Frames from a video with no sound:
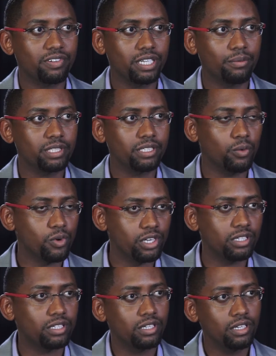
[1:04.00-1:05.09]
fundamental
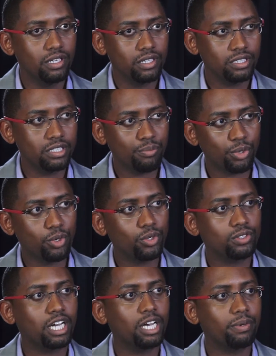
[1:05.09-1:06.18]
work, did a
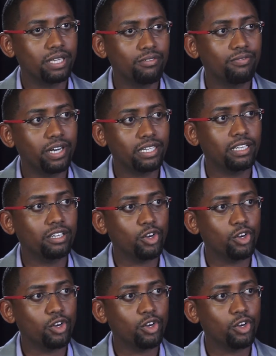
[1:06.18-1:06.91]
prototype and then finally